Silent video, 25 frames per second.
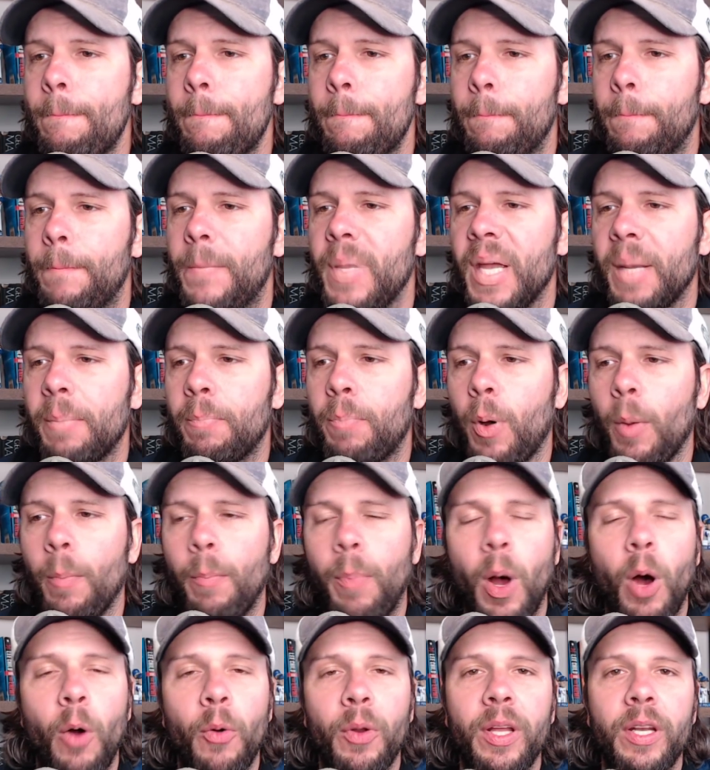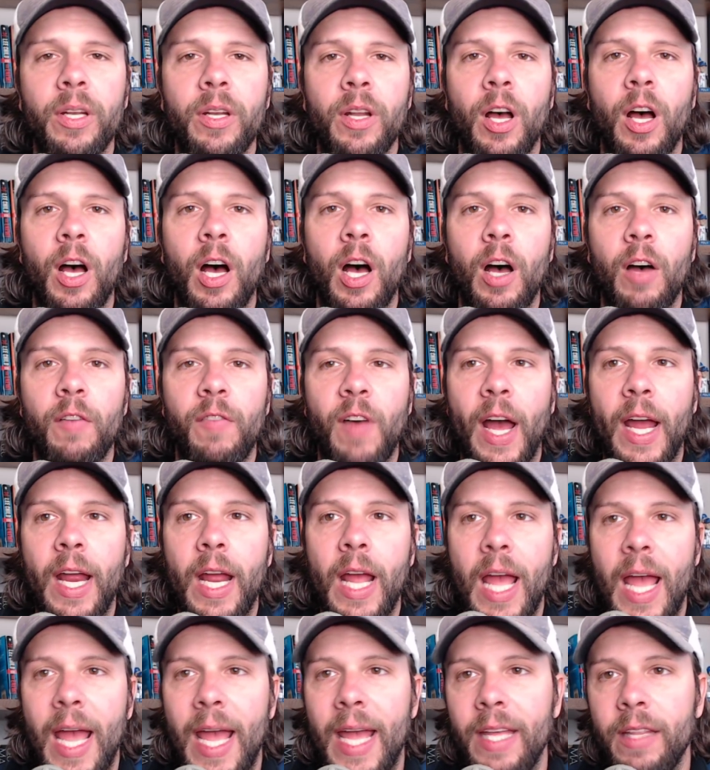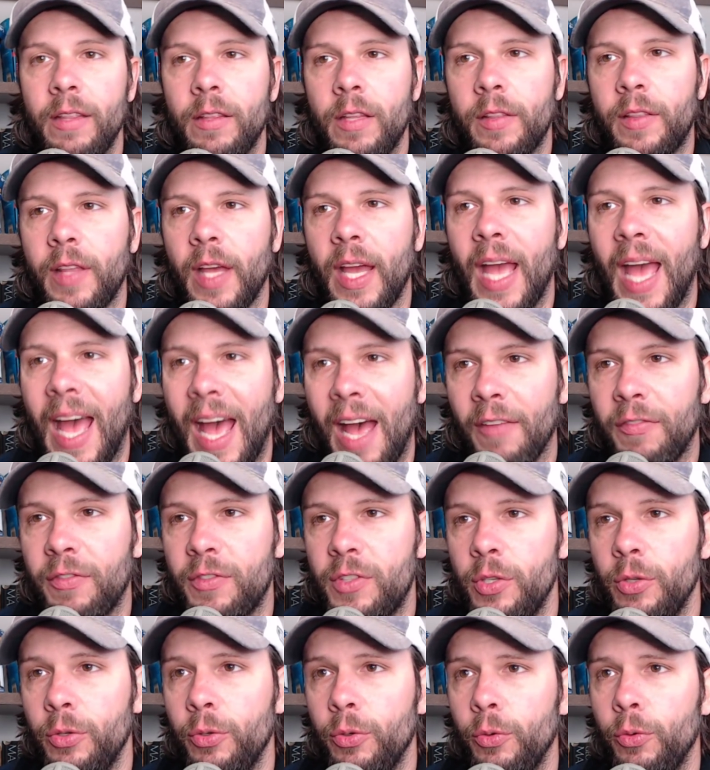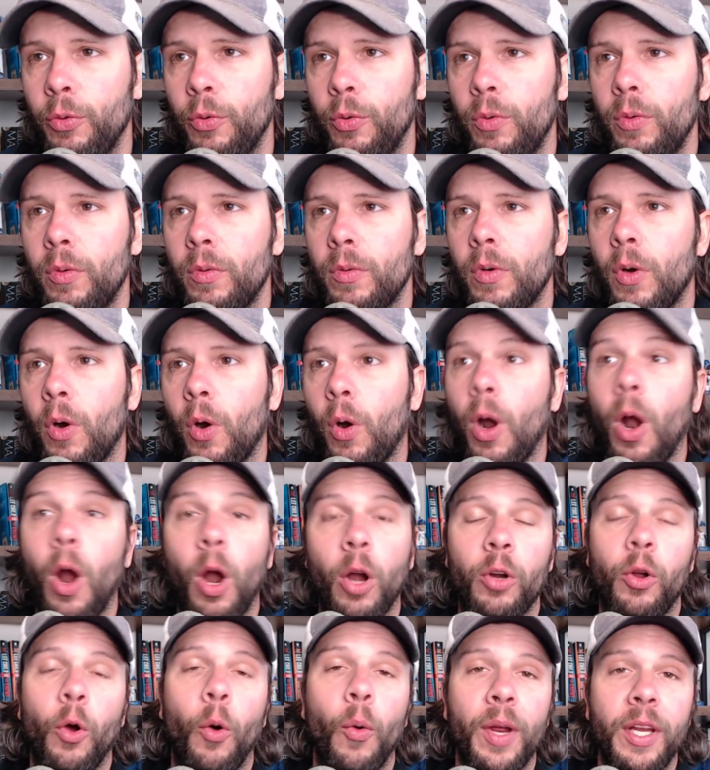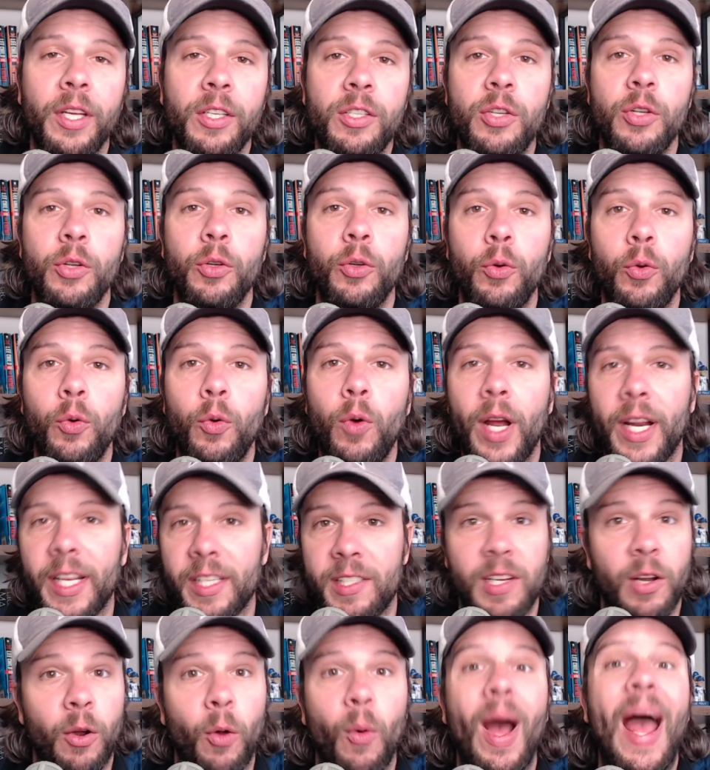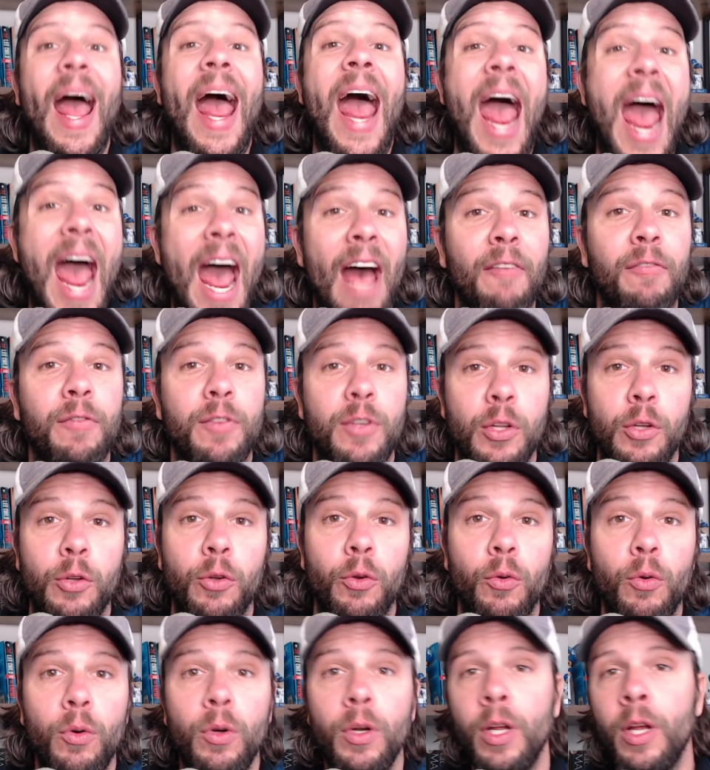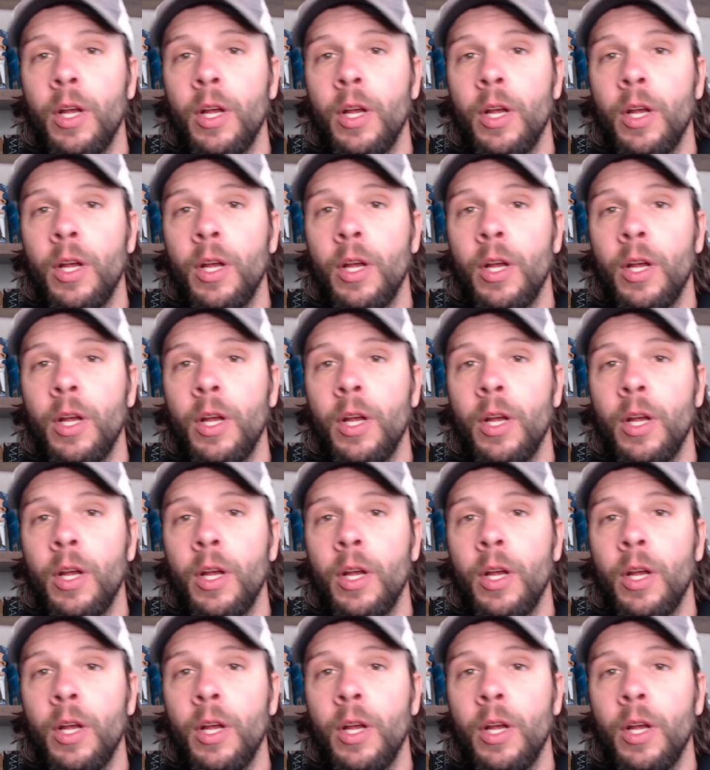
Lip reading: big proponent of, I hate that they have to or are going to, I guess they don't have to,